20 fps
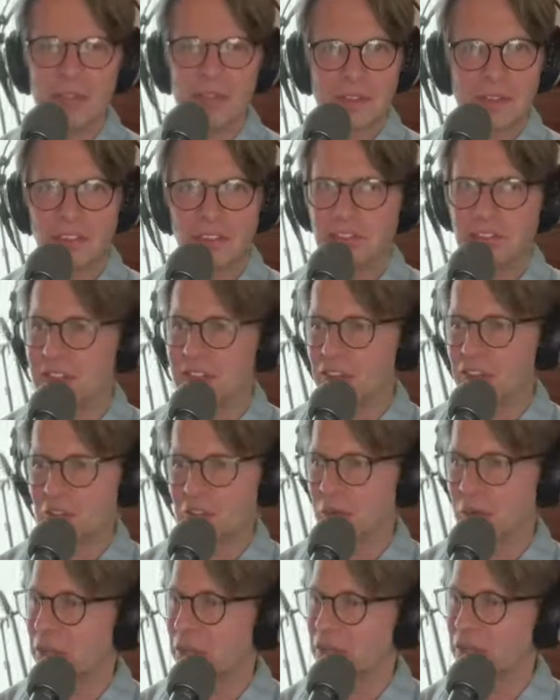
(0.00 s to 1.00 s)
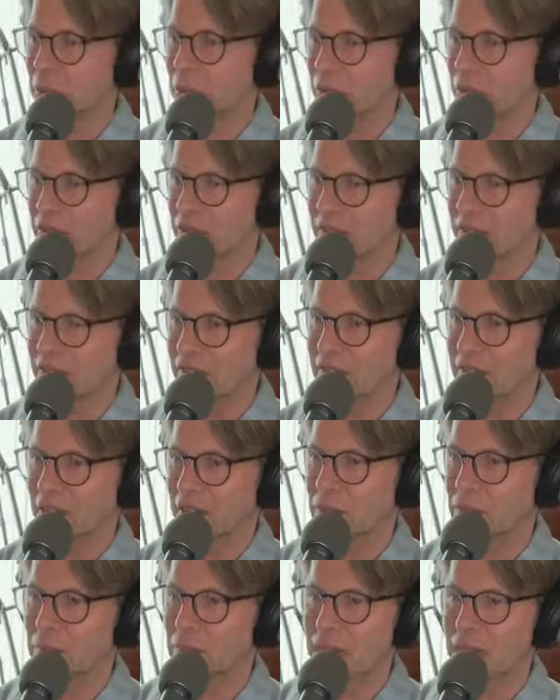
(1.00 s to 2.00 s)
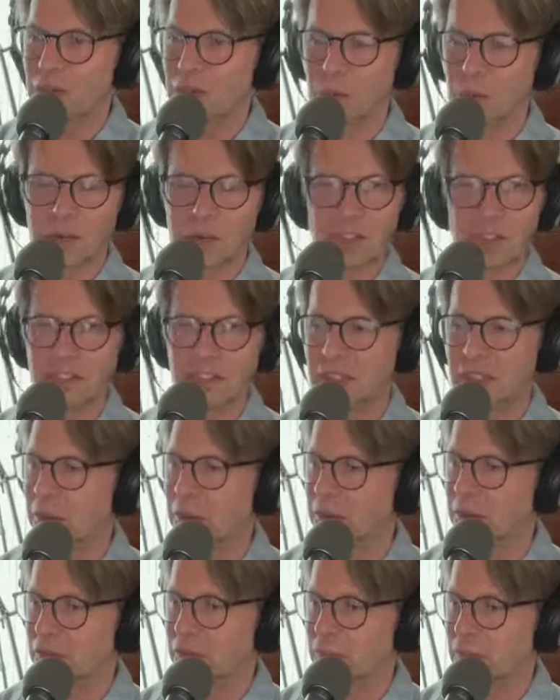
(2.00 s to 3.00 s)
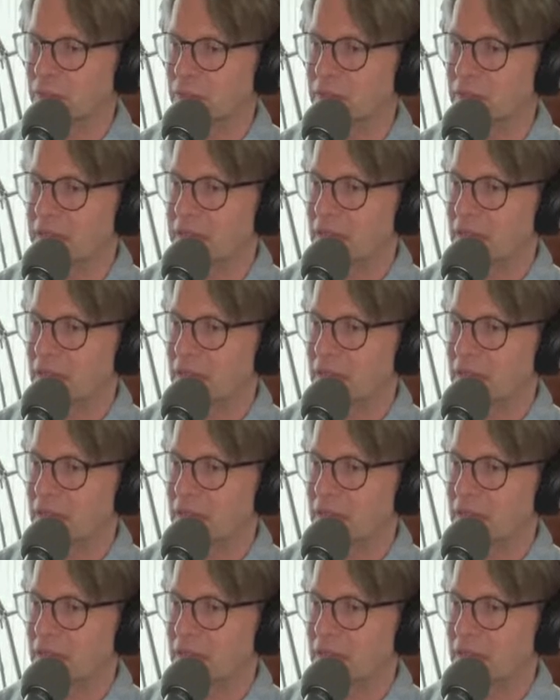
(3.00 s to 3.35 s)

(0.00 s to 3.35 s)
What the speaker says: just enjoy it for what it is. That's what I say to everyone.